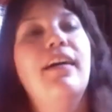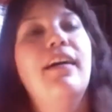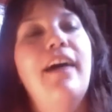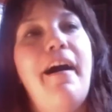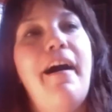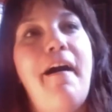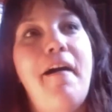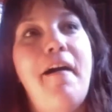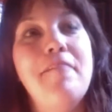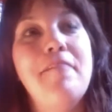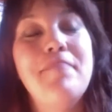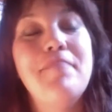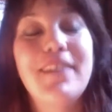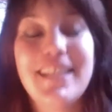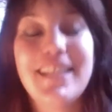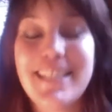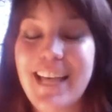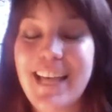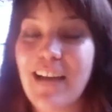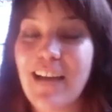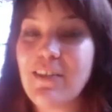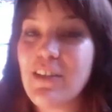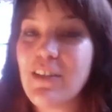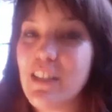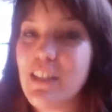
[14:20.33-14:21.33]
Uh, but it's
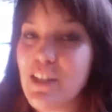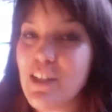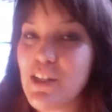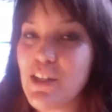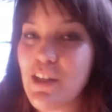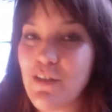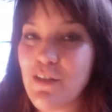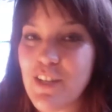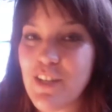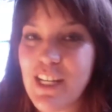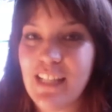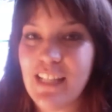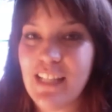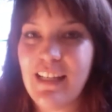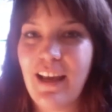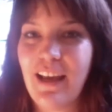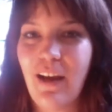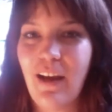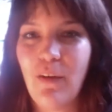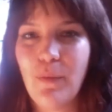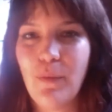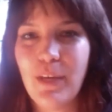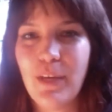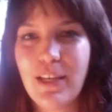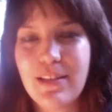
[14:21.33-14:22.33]
actually shifting
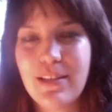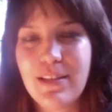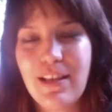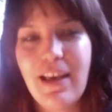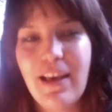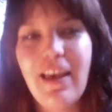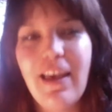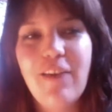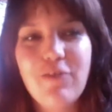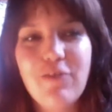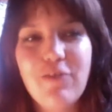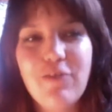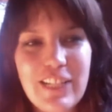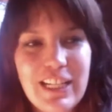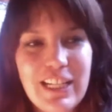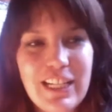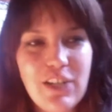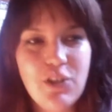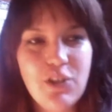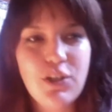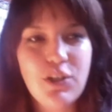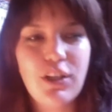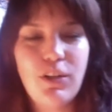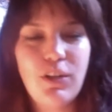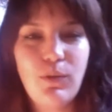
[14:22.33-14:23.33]
now because I have
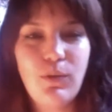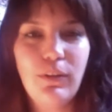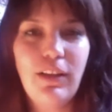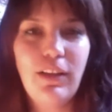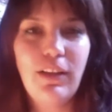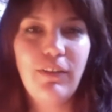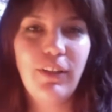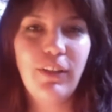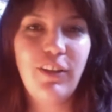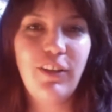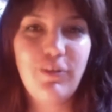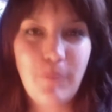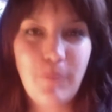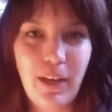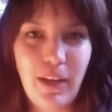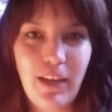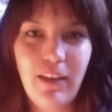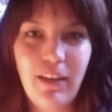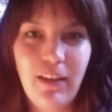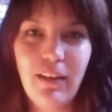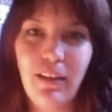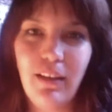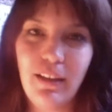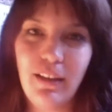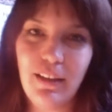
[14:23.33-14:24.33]
reached a new level of my
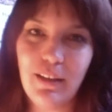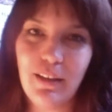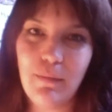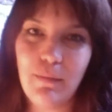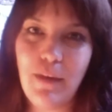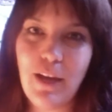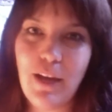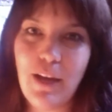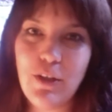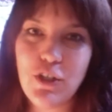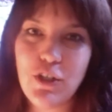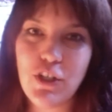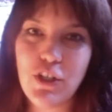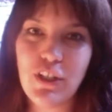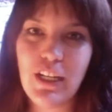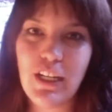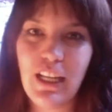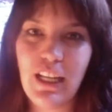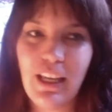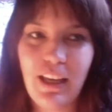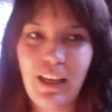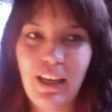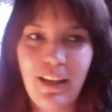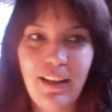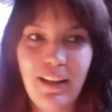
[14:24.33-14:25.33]
healing and my
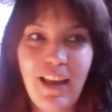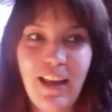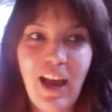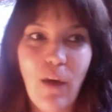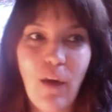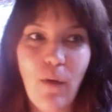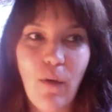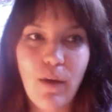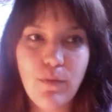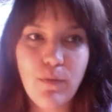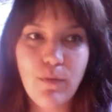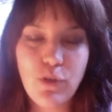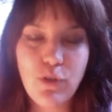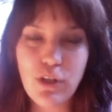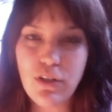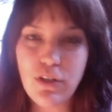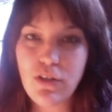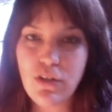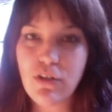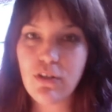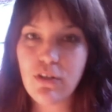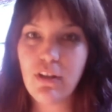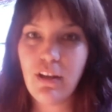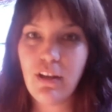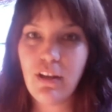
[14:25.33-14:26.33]
journey. And now I'm
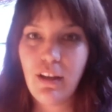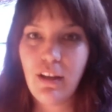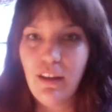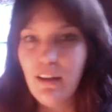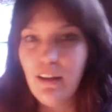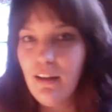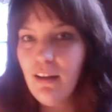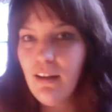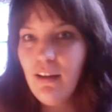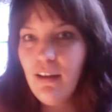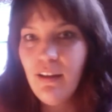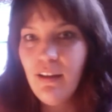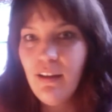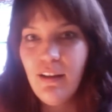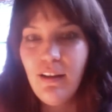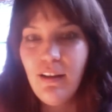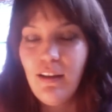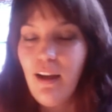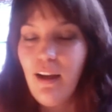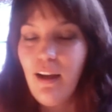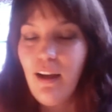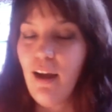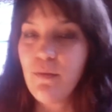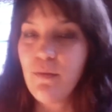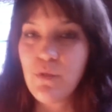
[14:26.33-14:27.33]
just,
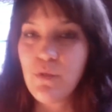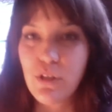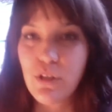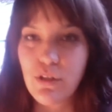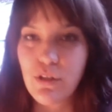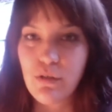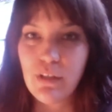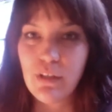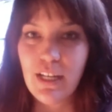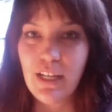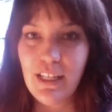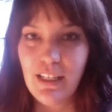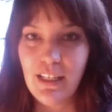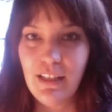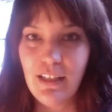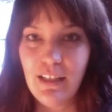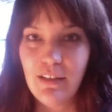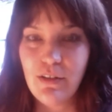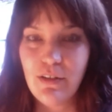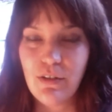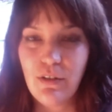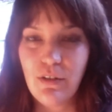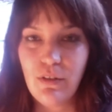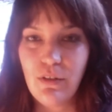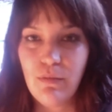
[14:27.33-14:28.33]
I'm just ready
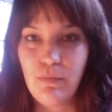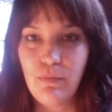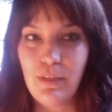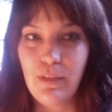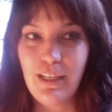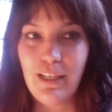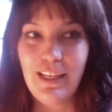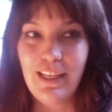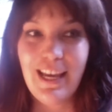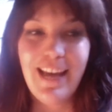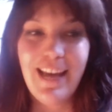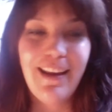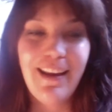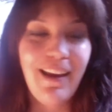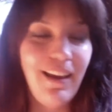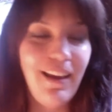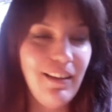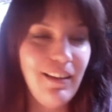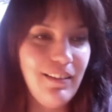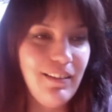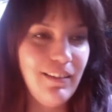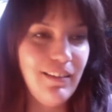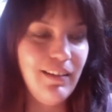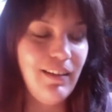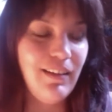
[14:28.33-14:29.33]
to be. And I
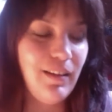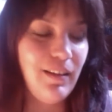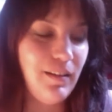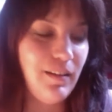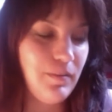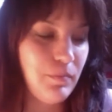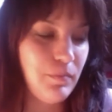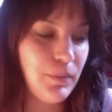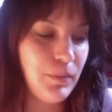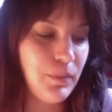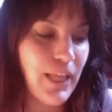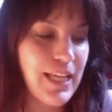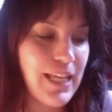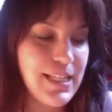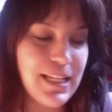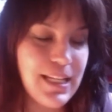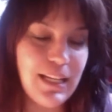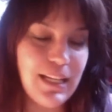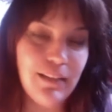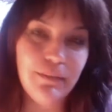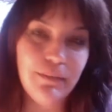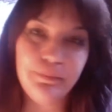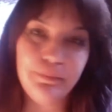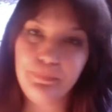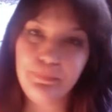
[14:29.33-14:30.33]
had the
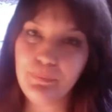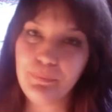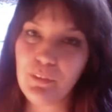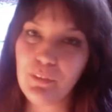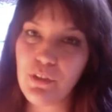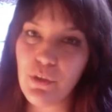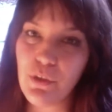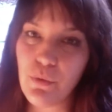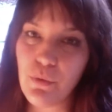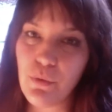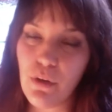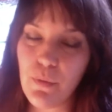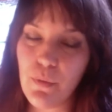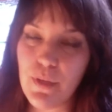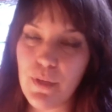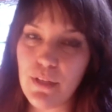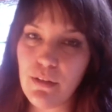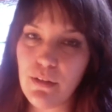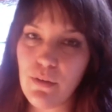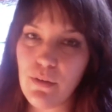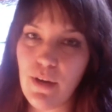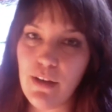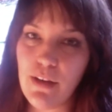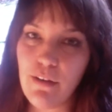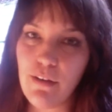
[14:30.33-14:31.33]
blessing to work
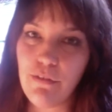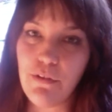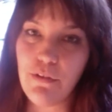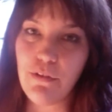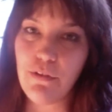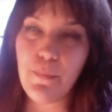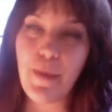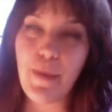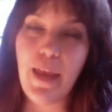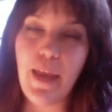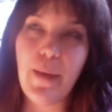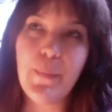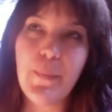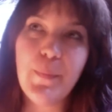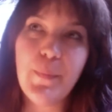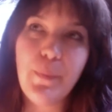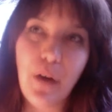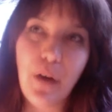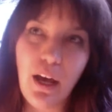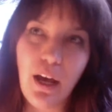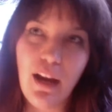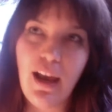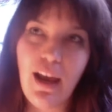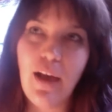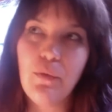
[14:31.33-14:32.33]
with quite a few men.
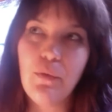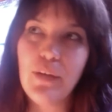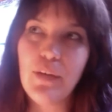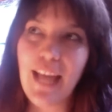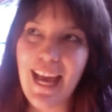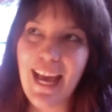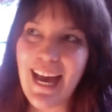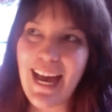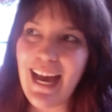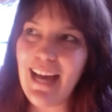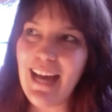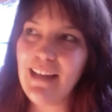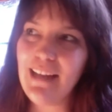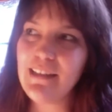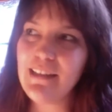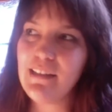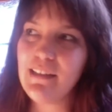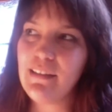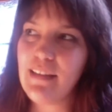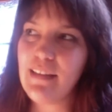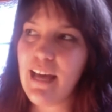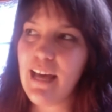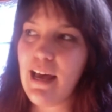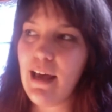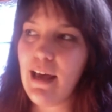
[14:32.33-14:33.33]
But I would add
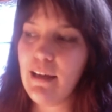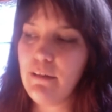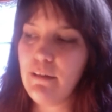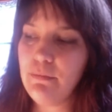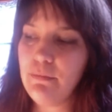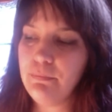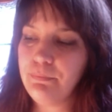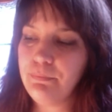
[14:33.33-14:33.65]
that